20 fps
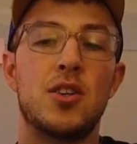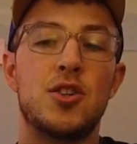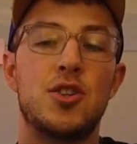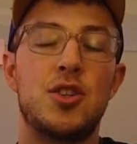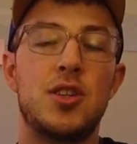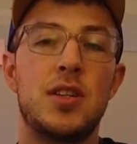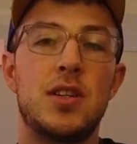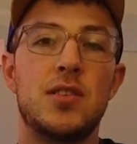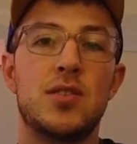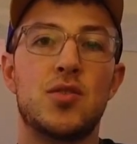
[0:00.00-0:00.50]

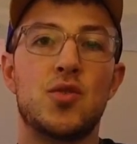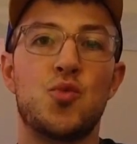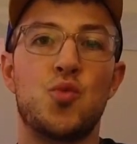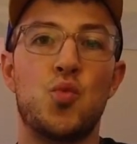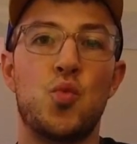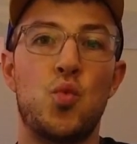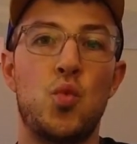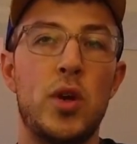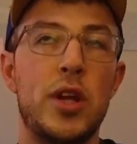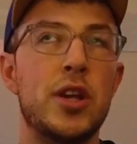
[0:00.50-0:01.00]
She is a
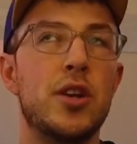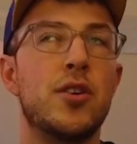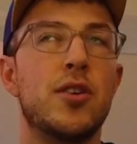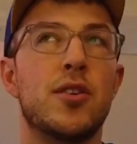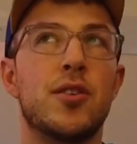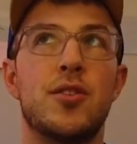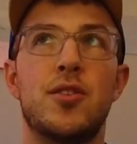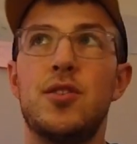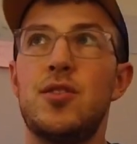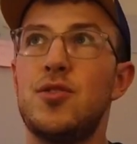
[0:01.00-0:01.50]

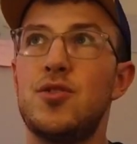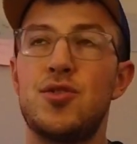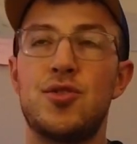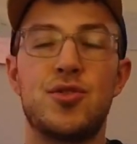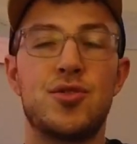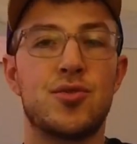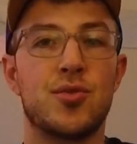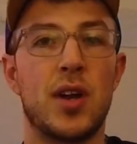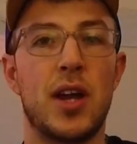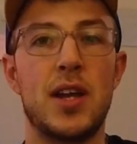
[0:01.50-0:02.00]
weird,
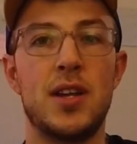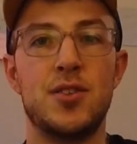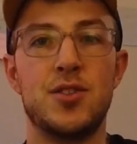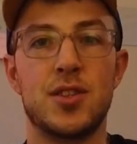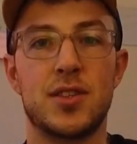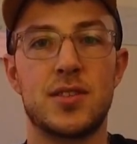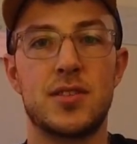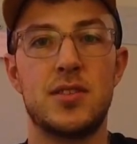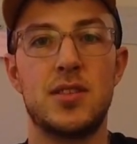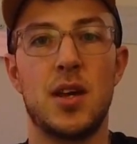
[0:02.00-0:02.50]
strange
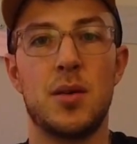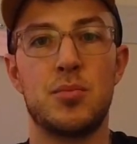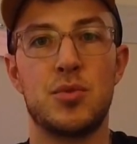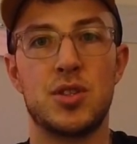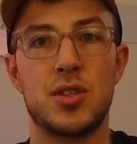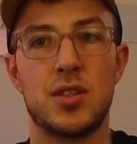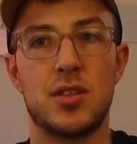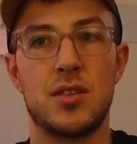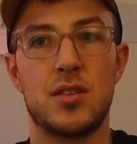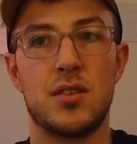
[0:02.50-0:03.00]

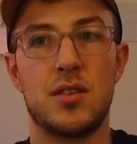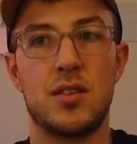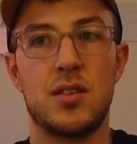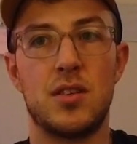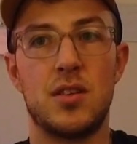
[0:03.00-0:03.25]
exception.